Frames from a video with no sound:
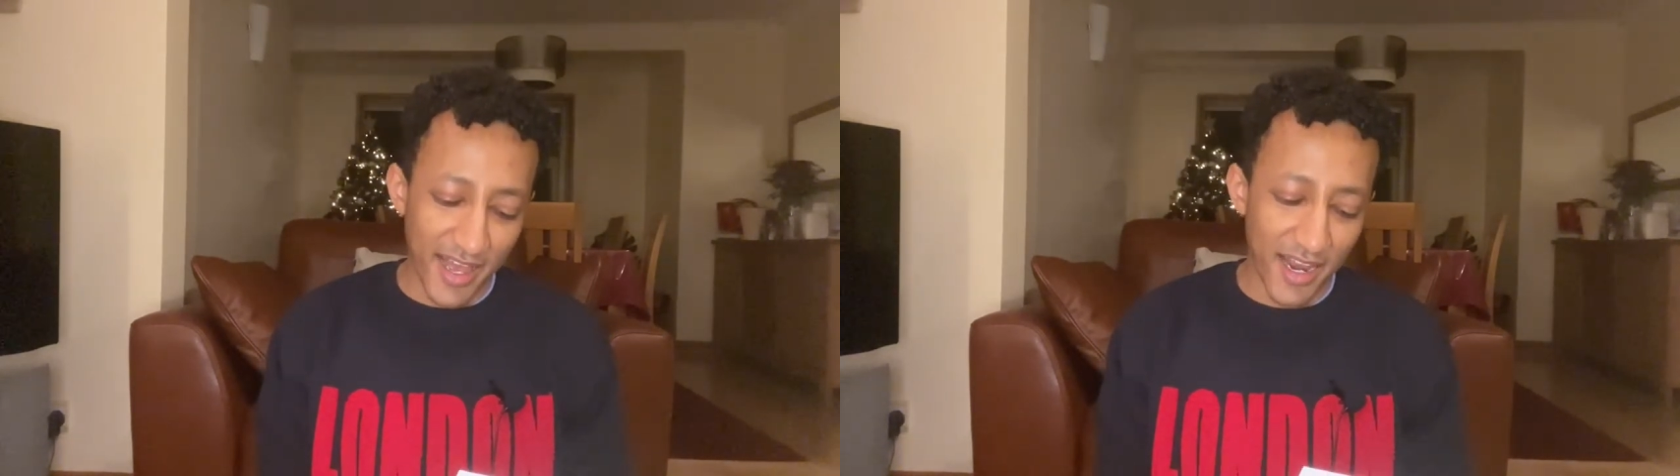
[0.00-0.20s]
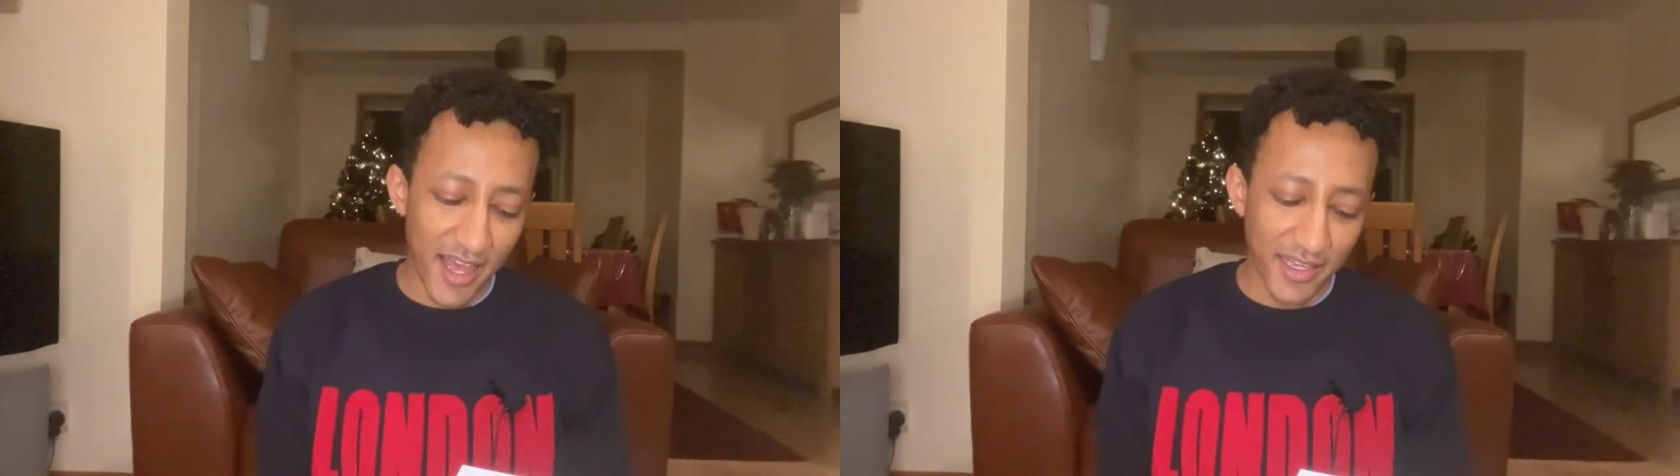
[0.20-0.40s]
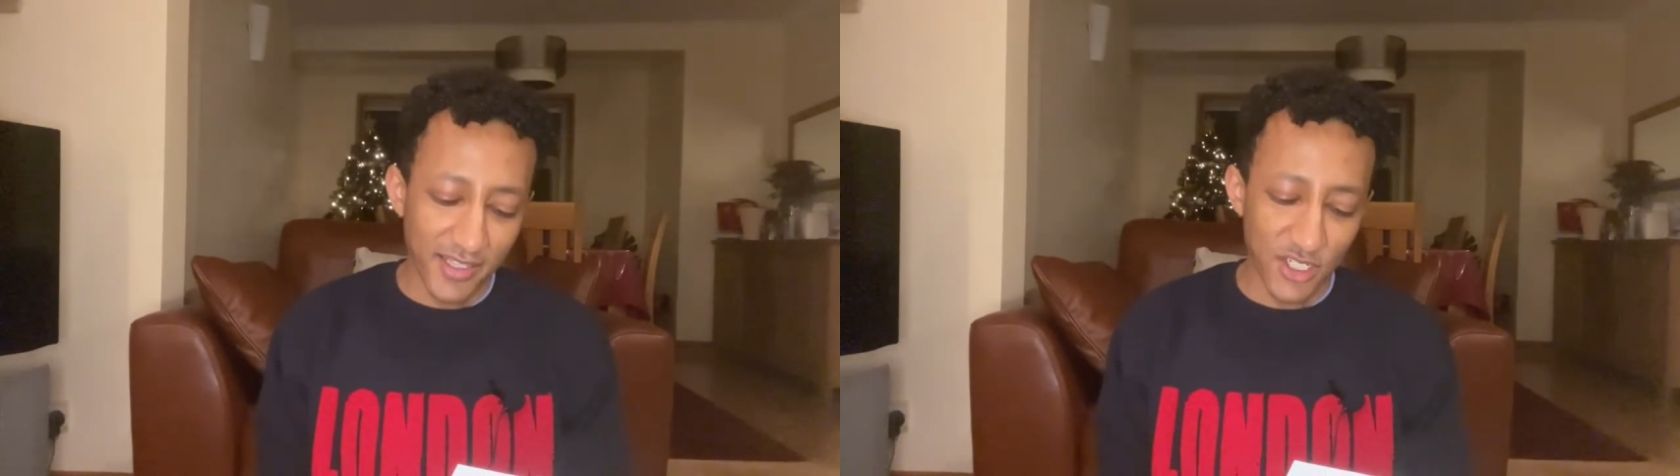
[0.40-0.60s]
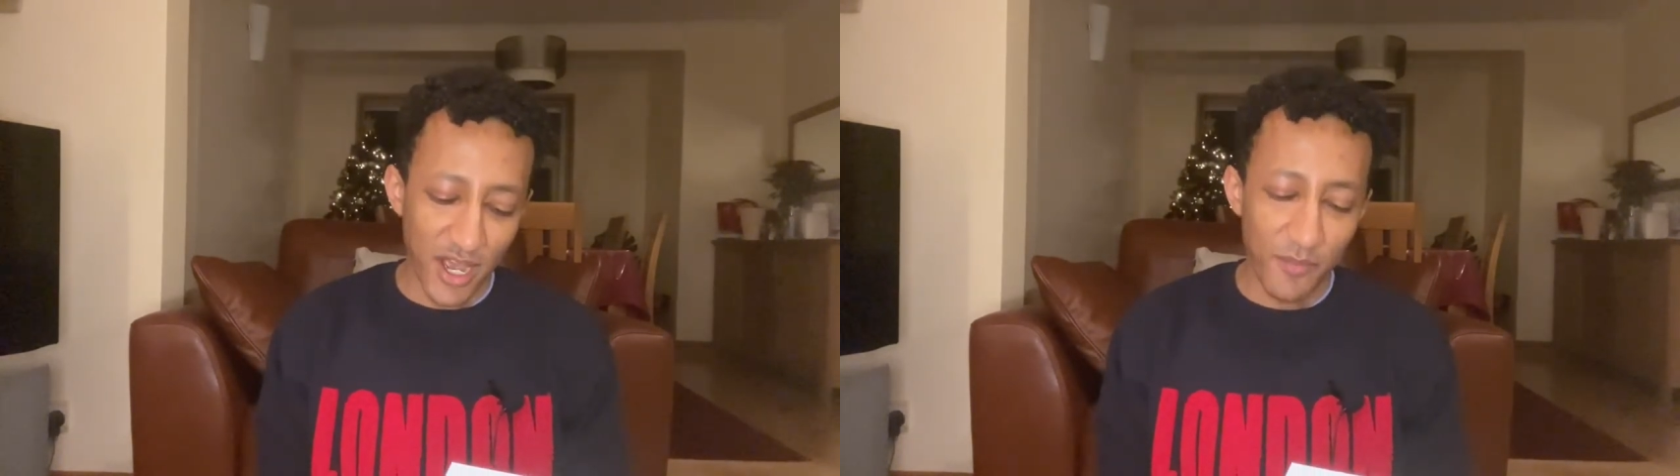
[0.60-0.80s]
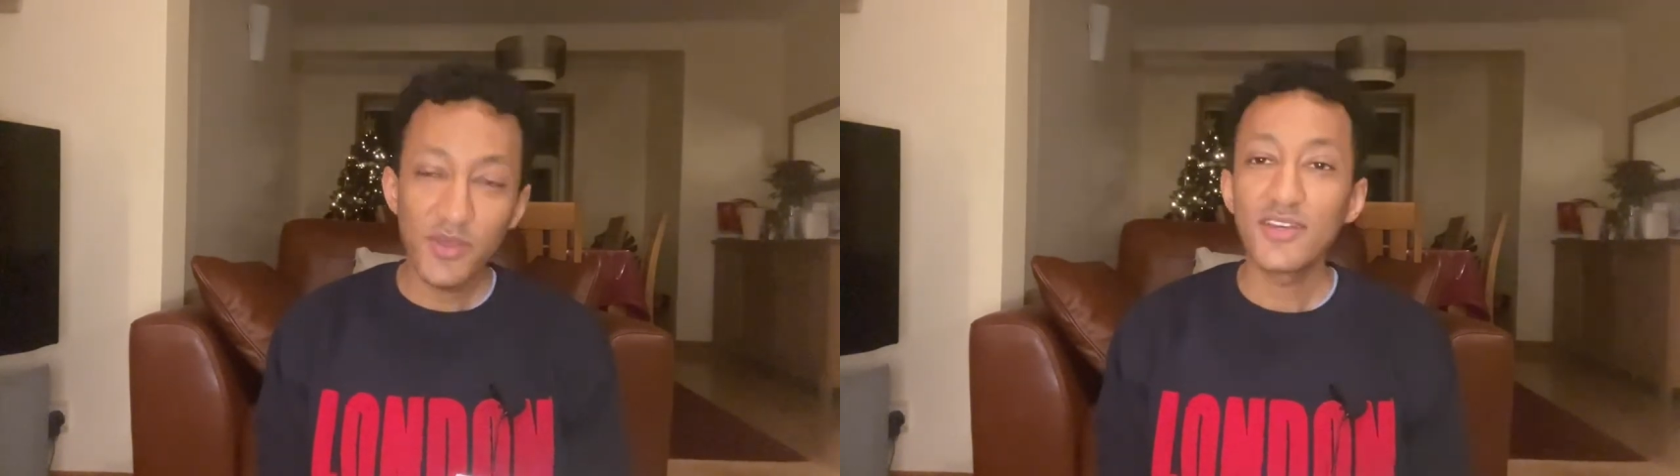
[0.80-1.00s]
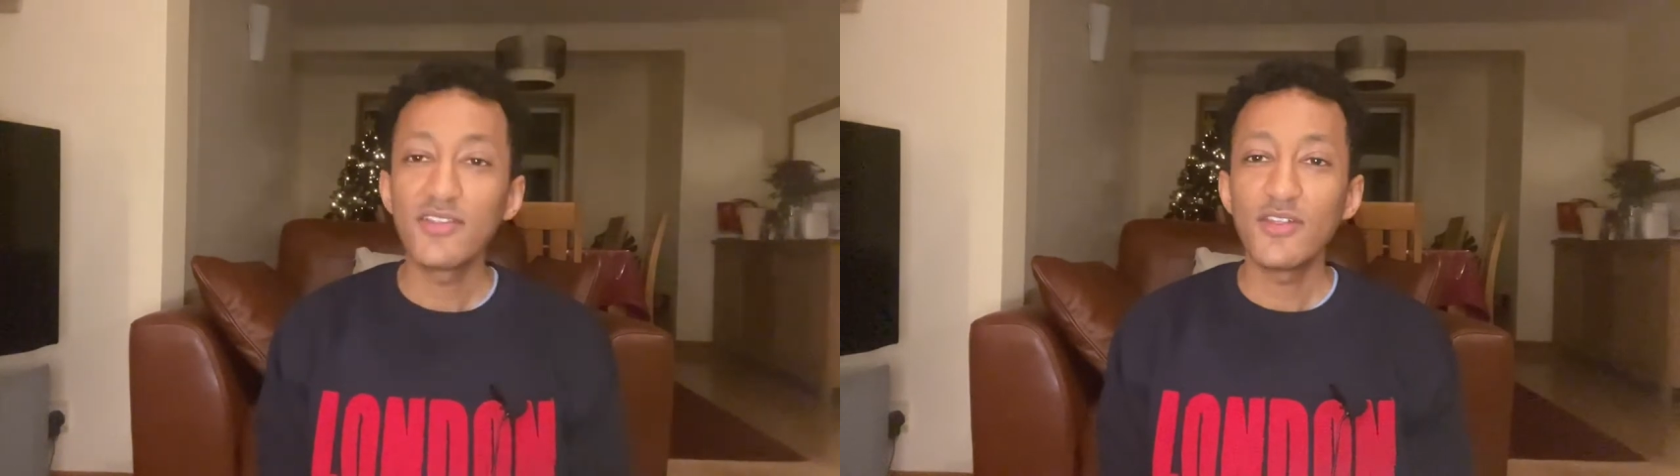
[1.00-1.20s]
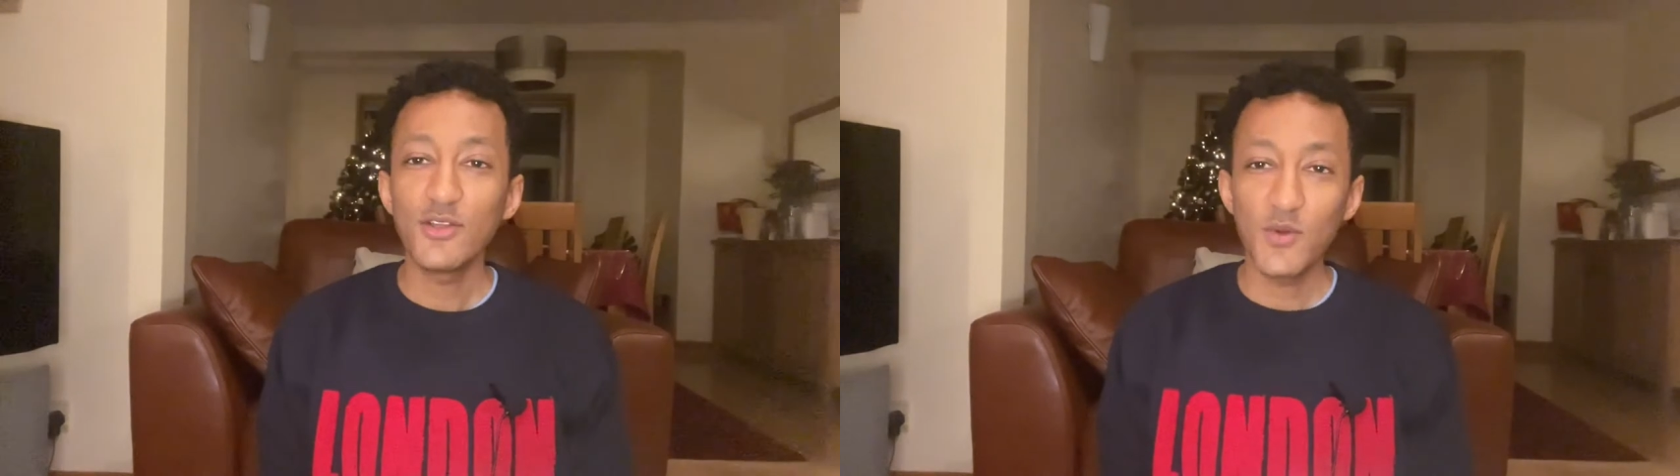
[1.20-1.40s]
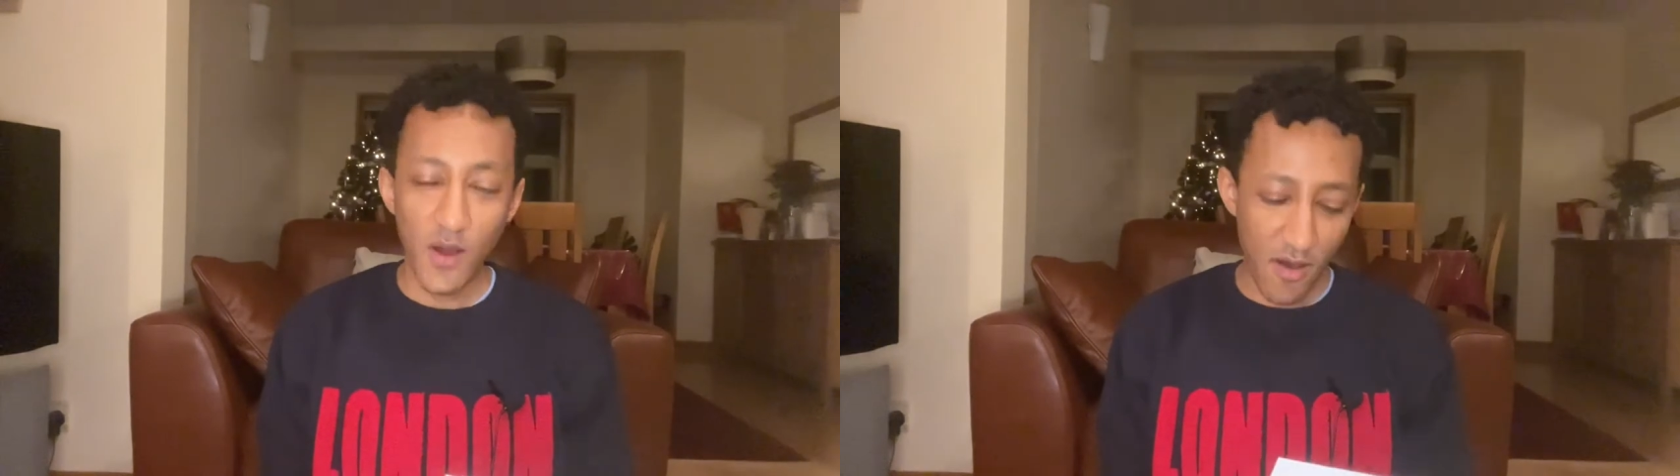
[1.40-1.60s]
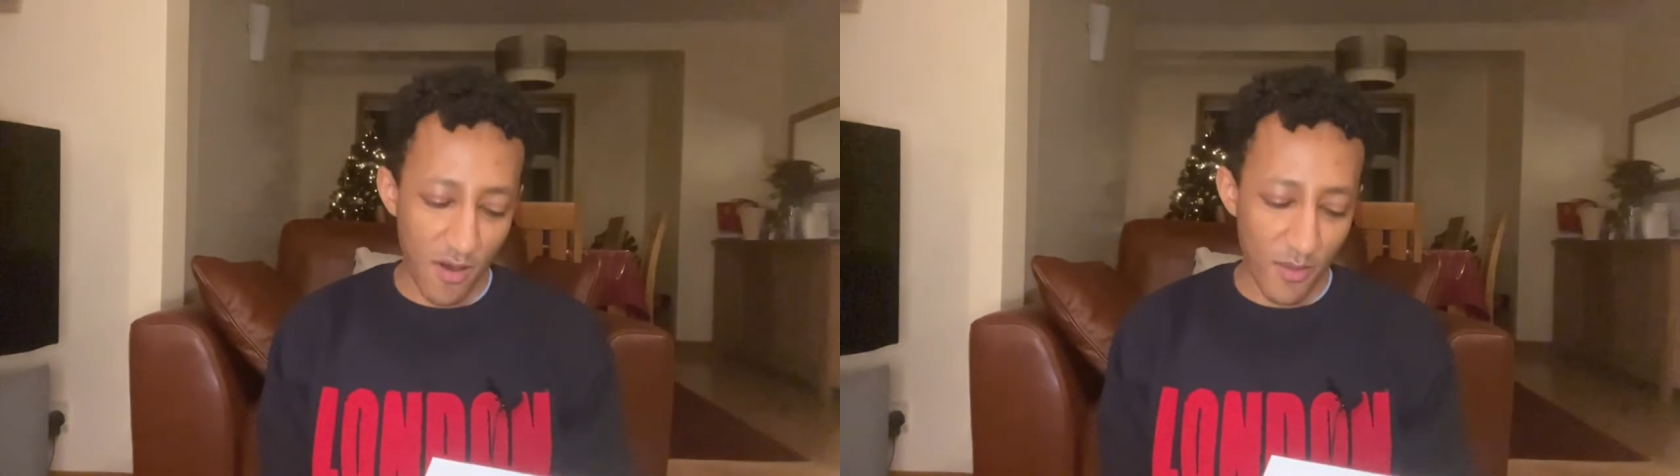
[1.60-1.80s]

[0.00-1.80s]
like the champion that you are.